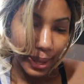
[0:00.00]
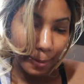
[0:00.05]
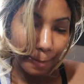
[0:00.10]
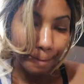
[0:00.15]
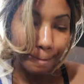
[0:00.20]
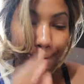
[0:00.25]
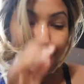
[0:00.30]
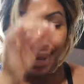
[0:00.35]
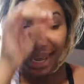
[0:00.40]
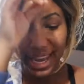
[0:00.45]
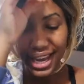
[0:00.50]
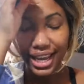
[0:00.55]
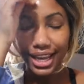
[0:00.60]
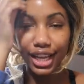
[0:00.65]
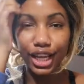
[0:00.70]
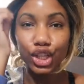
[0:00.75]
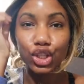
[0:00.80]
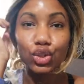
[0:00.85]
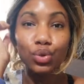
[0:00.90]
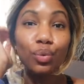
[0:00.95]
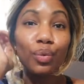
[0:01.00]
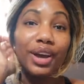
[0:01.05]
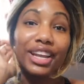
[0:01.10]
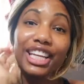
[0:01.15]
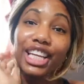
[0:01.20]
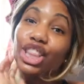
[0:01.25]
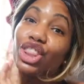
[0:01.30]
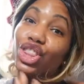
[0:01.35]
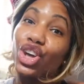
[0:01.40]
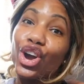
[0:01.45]
May
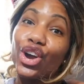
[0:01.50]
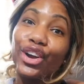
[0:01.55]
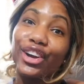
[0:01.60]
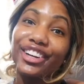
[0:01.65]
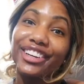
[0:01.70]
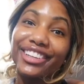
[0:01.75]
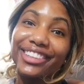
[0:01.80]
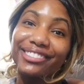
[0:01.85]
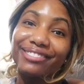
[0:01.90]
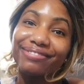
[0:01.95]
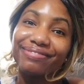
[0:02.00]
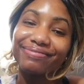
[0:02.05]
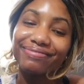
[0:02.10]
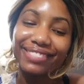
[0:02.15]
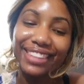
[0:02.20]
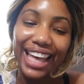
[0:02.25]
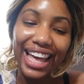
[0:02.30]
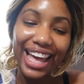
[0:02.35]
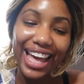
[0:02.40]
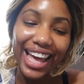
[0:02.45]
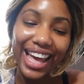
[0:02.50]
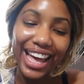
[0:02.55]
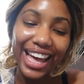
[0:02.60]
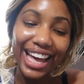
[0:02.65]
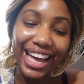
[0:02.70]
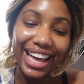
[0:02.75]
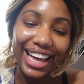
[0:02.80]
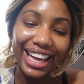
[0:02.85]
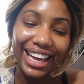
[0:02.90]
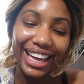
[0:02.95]
23rd.
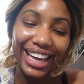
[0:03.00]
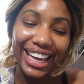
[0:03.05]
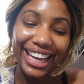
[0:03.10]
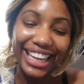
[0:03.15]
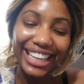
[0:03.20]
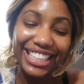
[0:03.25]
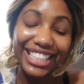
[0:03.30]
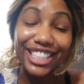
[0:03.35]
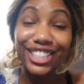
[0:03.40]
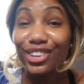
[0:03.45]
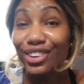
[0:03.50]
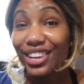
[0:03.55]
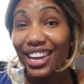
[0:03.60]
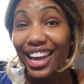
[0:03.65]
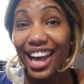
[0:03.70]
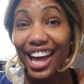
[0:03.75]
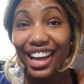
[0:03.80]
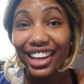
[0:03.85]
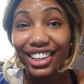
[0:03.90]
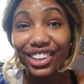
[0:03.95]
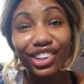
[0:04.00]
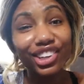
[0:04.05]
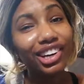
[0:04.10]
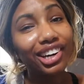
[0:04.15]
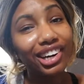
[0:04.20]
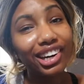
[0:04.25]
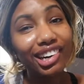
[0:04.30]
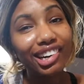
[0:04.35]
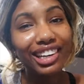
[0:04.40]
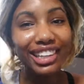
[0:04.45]
So yeah, your
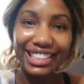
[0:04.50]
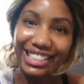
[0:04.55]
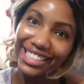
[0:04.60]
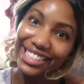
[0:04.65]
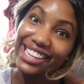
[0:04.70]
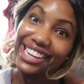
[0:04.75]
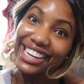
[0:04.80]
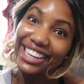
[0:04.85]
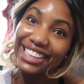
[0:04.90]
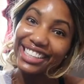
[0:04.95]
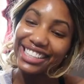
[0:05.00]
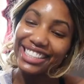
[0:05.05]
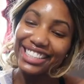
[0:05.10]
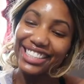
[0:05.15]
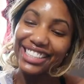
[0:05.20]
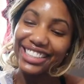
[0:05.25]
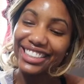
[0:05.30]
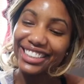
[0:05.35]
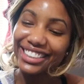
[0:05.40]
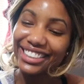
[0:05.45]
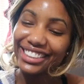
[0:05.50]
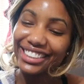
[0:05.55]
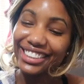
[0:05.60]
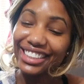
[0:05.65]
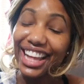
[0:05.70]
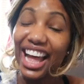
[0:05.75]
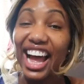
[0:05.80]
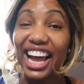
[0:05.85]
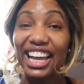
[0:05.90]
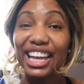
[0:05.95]
girl is late.
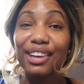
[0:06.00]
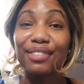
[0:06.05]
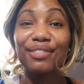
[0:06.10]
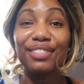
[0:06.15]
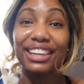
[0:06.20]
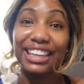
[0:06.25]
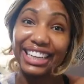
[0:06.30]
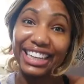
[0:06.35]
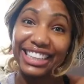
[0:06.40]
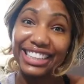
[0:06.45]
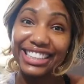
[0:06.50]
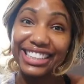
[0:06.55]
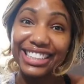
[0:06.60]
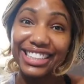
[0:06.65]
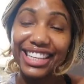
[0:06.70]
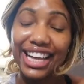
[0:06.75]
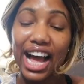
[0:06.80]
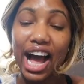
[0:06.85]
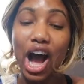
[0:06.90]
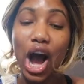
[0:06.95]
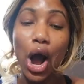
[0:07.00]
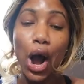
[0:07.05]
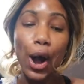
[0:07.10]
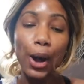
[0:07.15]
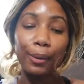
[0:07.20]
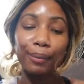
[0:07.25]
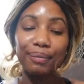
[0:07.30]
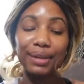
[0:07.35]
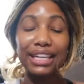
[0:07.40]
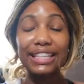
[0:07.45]
I am late.
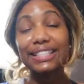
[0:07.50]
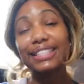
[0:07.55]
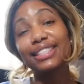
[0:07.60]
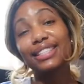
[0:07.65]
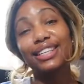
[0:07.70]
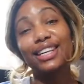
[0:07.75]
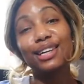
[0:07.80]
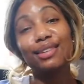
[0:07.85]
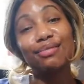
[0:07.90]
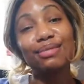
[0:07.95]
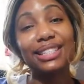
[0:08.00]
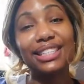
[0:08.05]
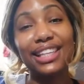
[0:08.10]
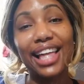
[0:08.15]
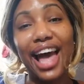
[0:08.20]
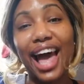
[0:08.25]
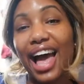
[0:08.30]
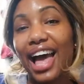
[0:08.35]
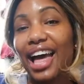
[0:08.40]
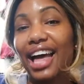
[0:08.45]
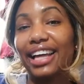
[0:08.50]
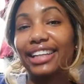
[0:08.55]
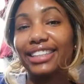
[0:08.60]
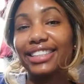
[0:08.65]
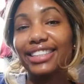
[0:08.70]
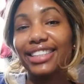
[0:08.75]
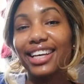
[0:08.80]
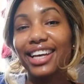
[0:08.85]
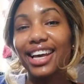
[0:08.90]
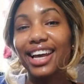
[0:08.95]
It seems
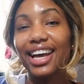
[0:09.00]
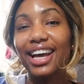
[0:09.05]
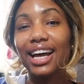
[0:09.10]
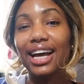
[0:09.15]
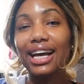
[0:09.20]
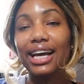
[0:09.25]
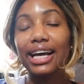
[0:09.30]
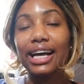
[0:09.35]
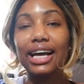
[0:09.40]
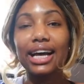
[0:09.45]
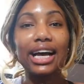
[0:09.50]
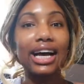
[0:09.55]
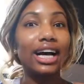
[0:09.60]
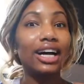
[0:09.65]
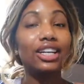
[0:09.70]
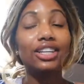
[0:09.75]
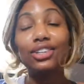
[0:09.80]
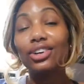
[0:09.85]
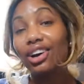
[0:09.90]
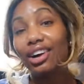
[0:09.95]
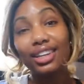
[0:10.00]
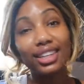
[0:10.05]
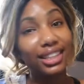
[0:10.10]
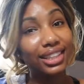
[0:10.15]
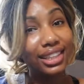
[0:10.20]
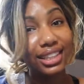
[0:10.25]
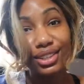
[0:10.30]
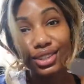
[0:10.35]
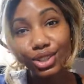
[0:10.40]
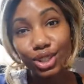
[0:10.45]
that a naughty
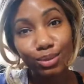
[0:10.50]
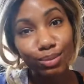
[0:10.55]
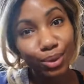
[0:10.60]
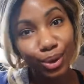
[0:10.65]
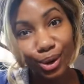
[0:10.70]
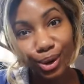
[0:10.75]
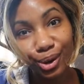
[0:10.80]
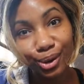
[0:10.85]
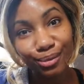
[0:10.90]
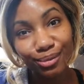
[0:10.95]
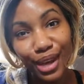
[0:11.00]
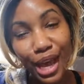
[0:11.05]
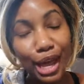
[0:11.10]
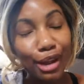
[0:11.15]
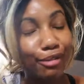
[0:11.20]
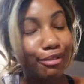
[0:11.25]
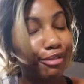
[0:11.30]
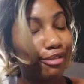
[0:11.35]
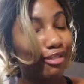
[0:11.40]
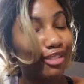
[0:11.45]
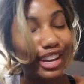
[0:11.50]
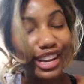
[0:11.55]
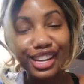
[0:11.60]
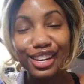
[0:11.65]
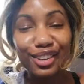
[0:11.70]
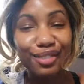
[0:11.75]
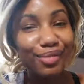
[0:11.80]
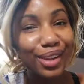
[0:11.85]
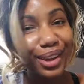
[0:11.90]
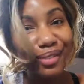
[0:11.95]
little sperm
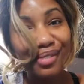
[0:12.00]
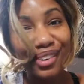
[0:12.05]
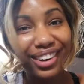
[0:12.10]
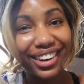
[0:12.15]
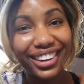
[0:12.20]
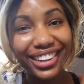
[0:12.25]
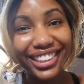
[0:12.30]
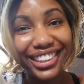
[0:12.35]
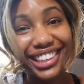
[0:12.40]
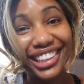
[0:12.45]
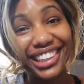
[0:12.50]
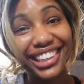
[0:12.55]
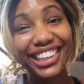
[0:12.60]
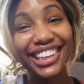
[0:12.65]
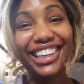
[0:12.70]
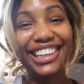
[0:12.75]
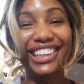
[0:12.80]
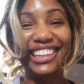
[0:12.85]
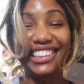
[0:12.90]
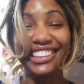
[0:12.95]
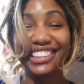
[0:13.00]
invaded my body